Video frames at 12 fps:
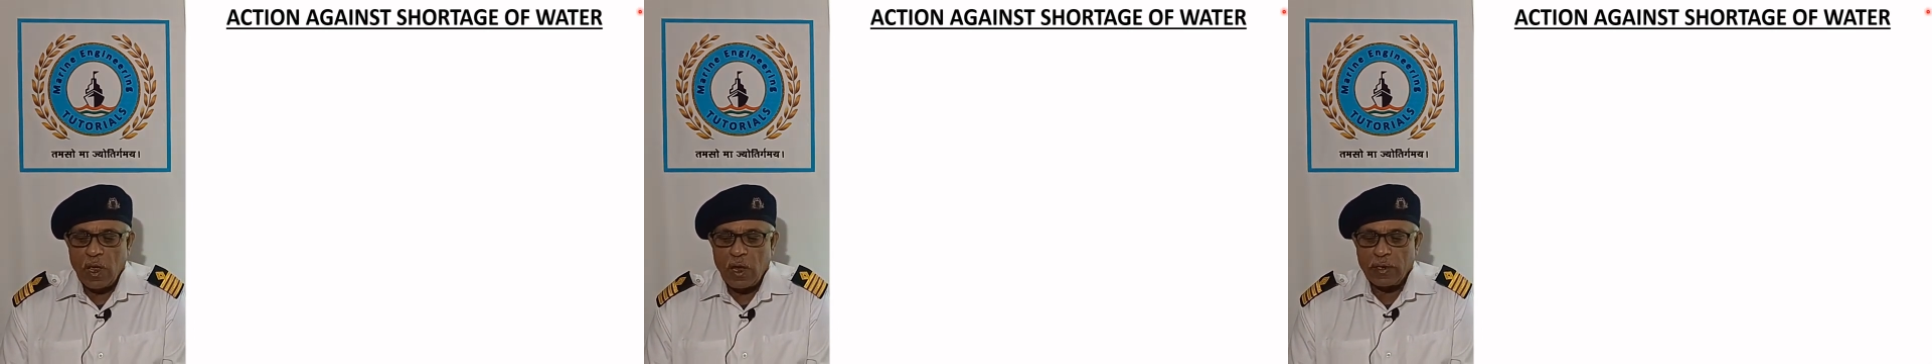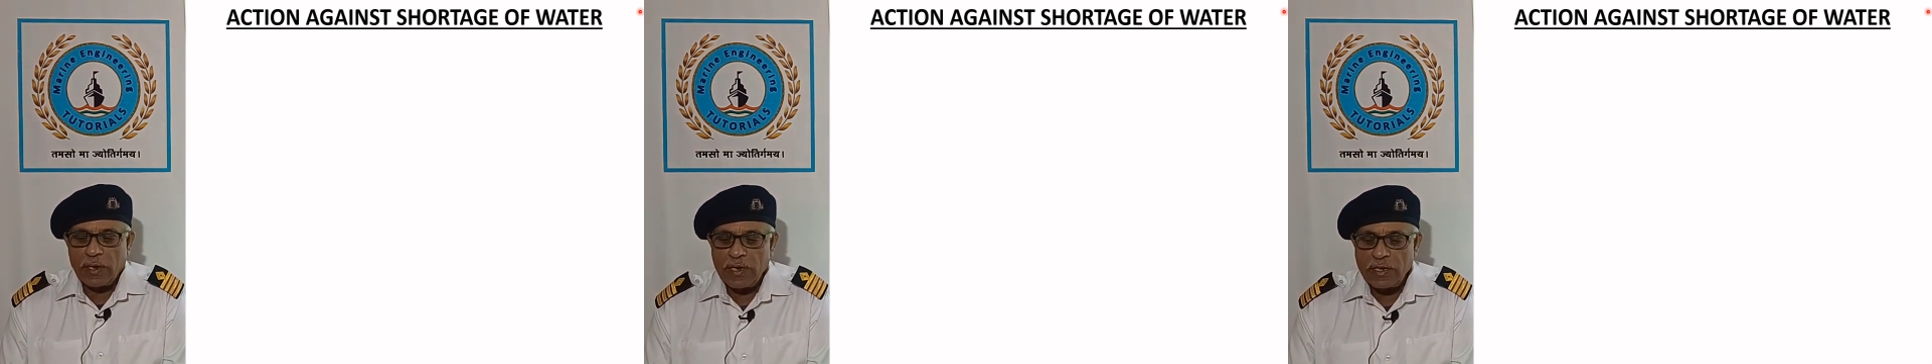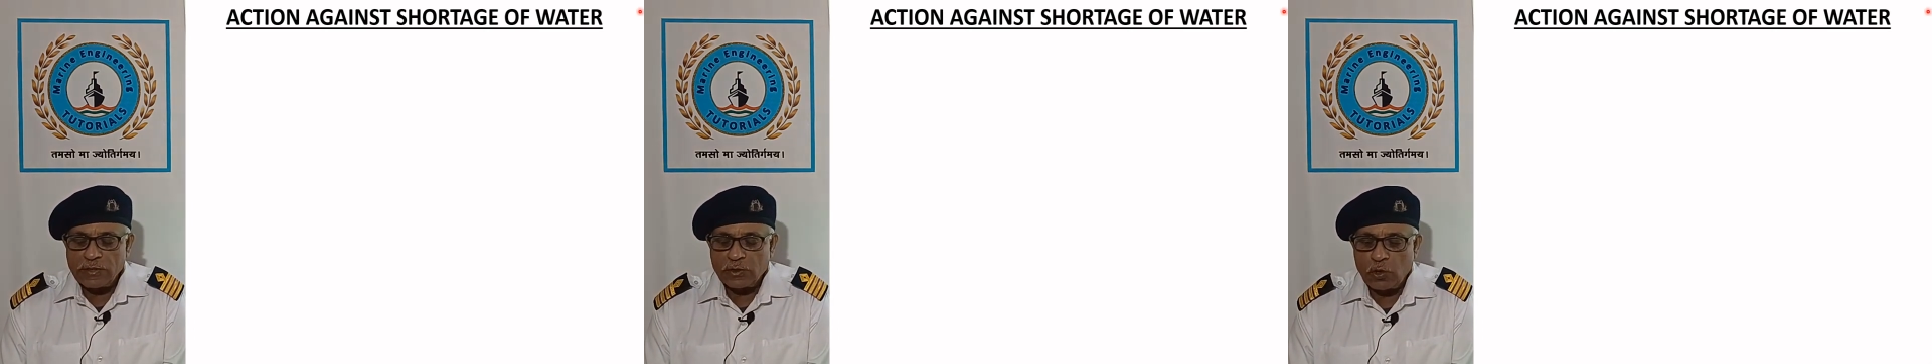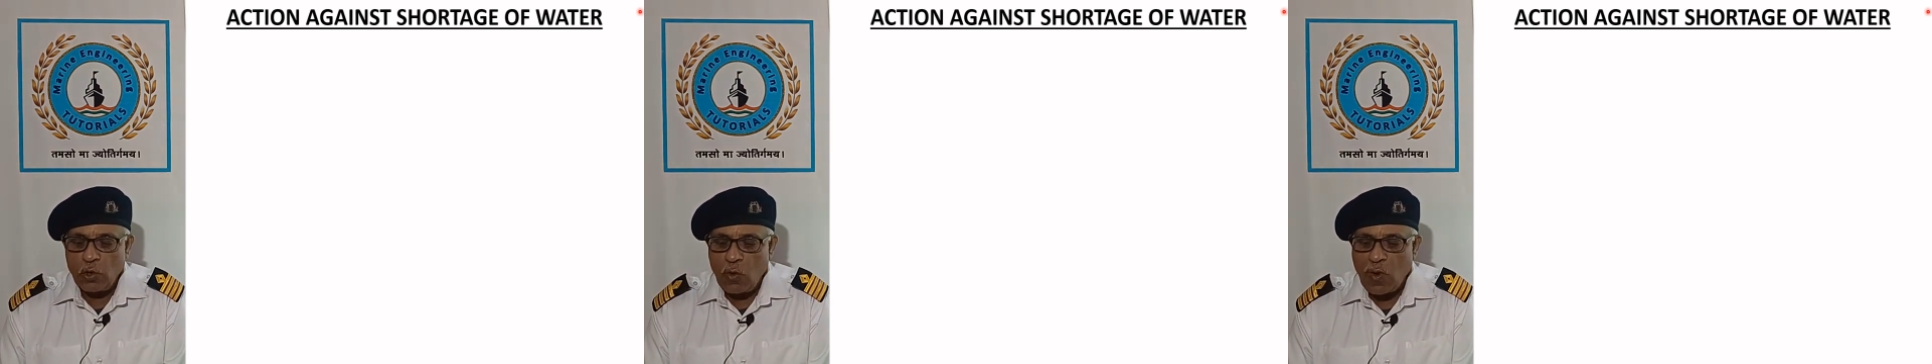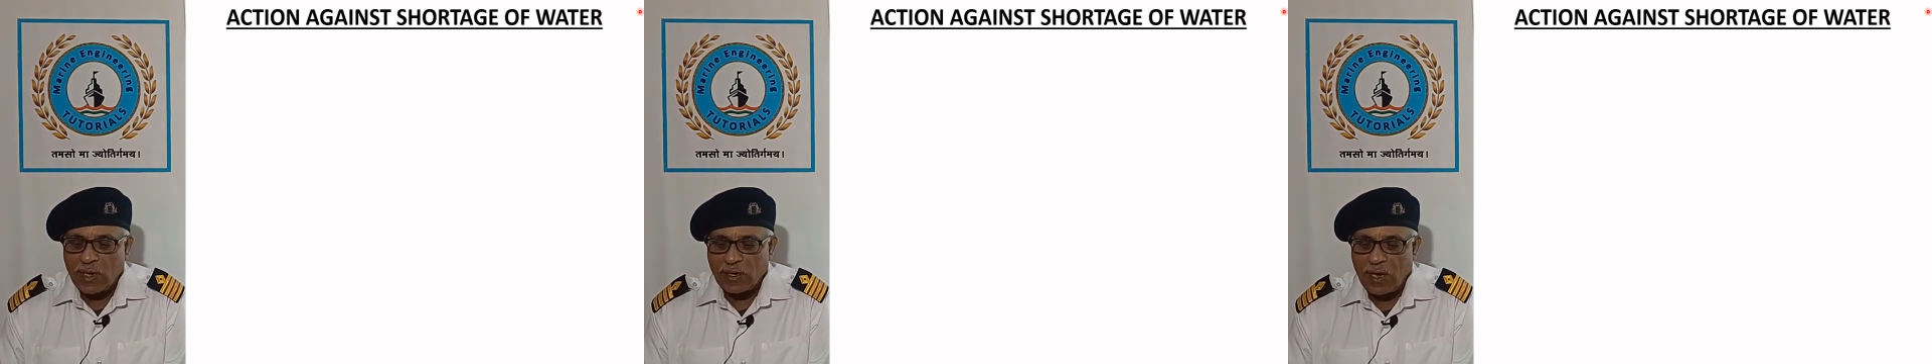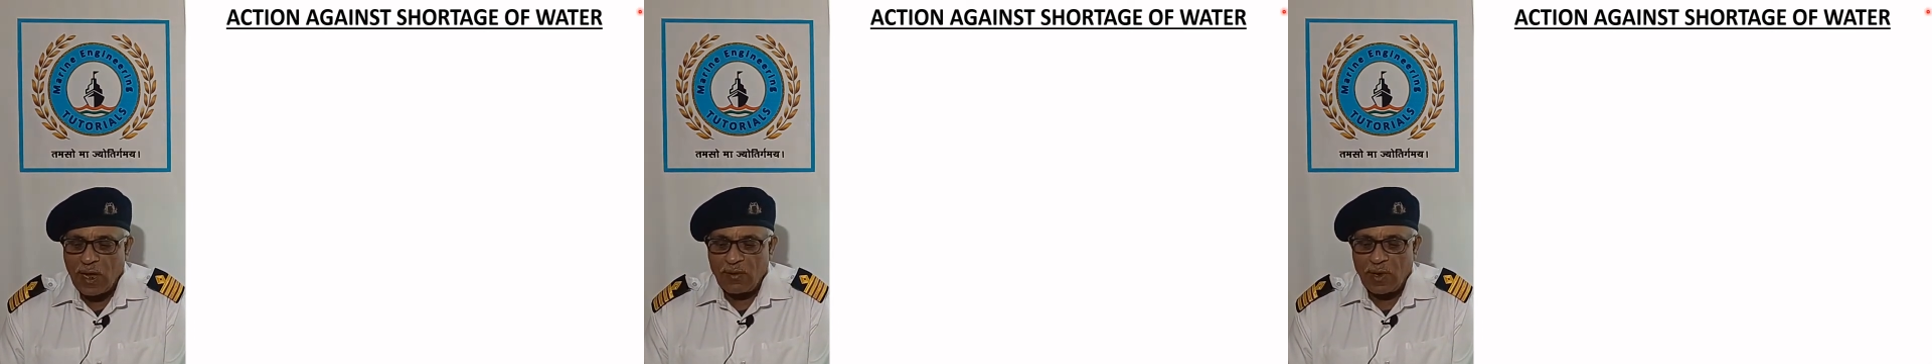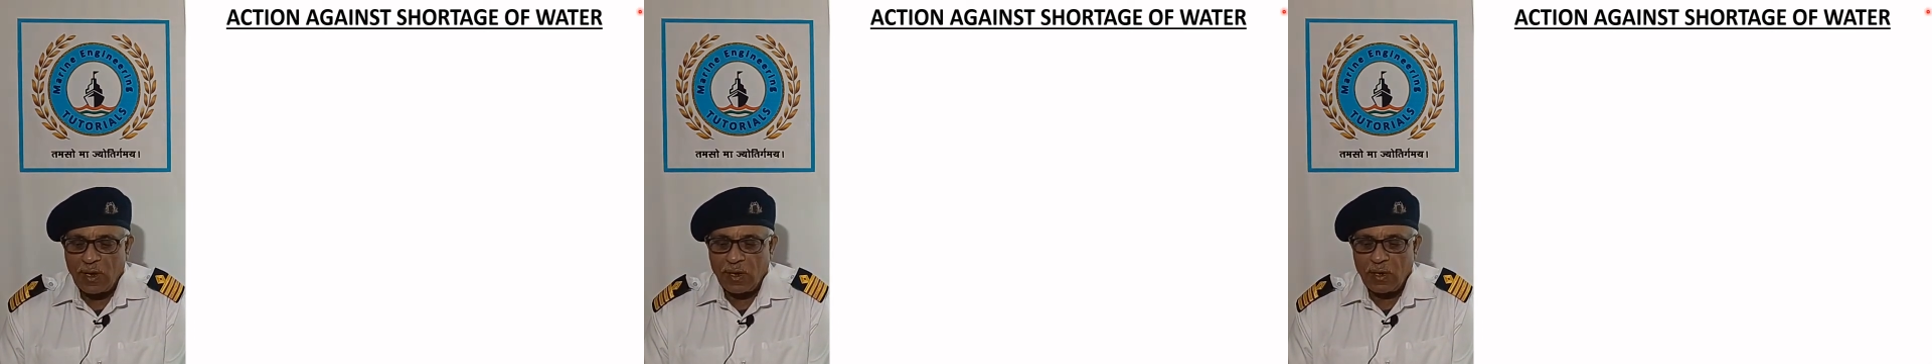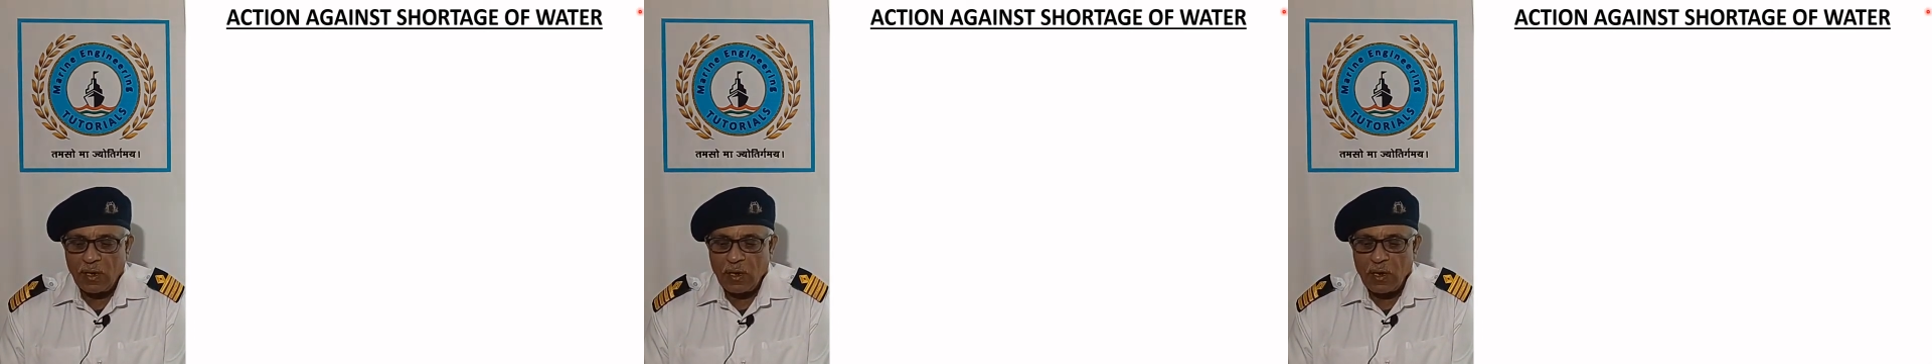against low water
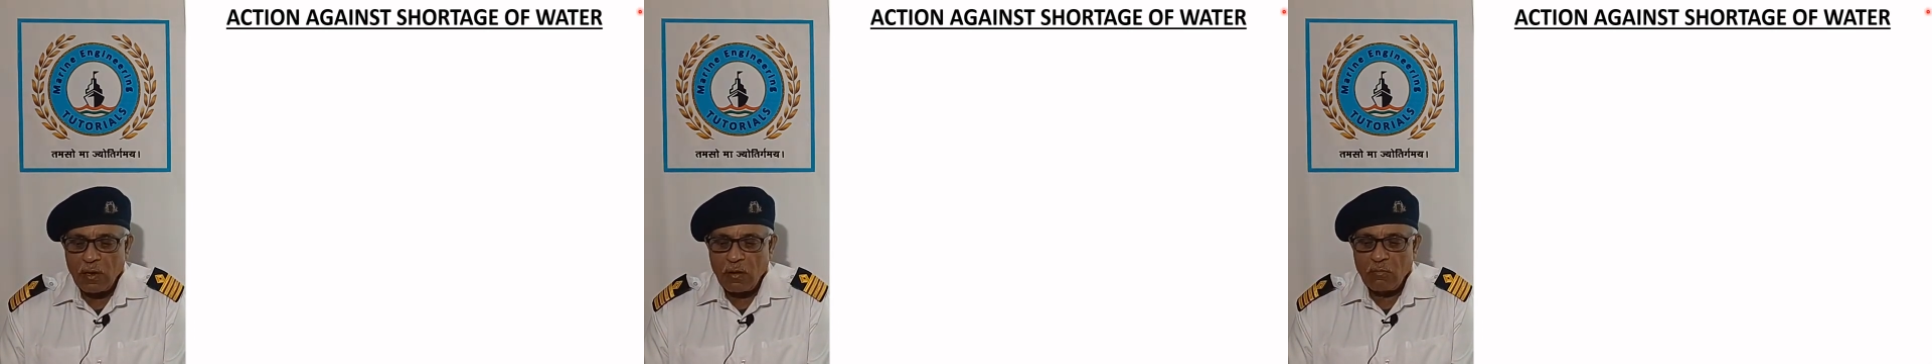level